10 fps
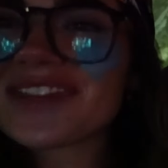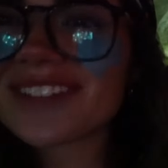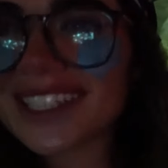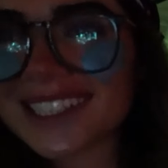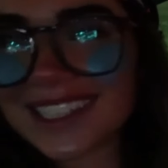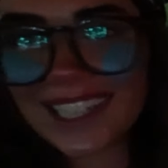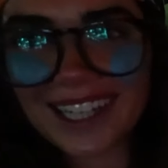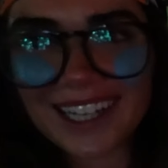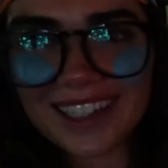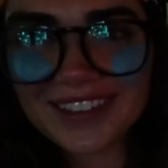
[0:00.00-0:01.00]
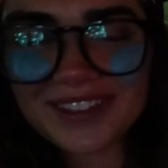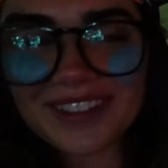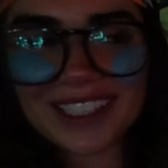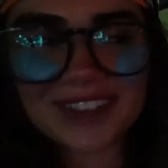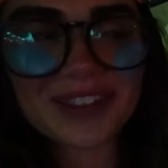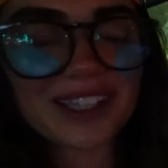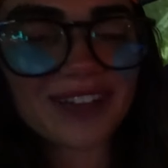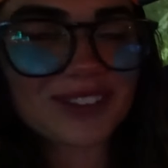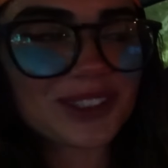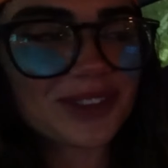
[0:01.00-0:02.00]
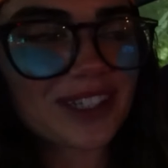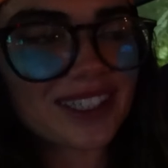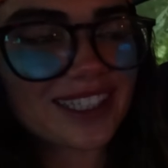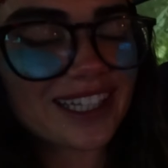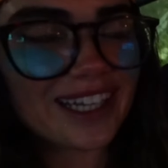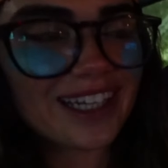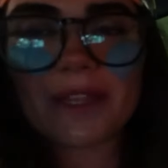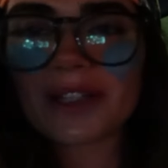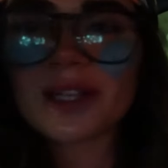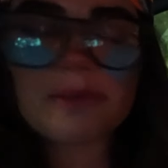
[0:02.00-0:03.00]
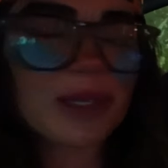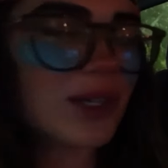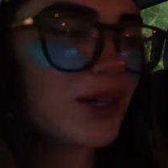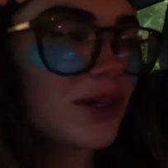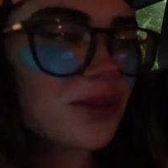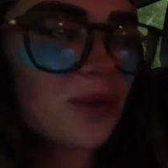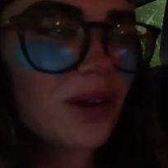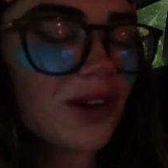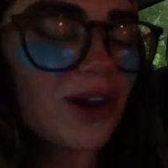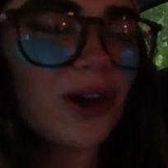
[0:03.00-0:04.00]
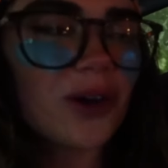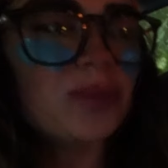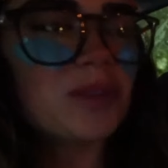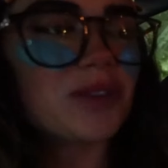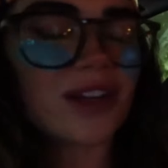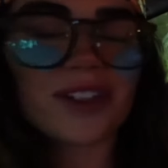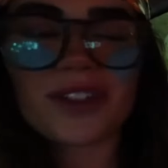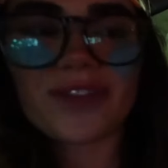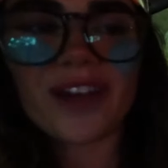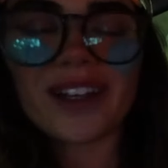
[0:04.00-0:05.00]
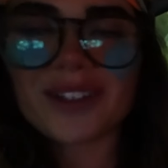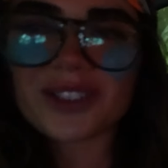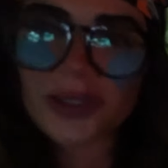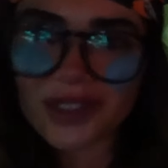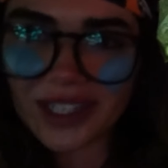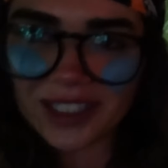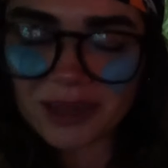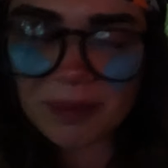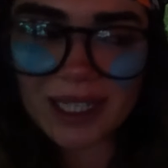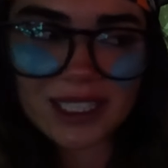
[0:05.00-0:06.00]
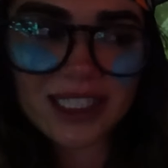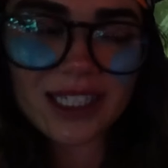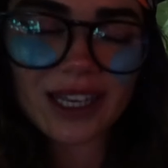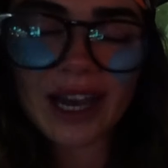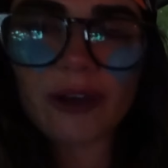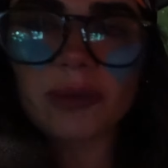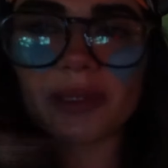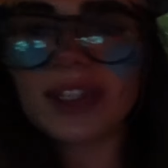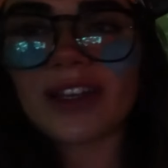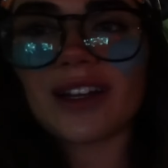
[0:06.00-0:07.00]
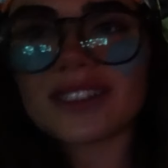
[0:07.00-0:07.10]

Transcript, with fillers: we missed it. We missed it. We left too early. Colombia 1-0, moving on to the finals, going against Messi. I will be there.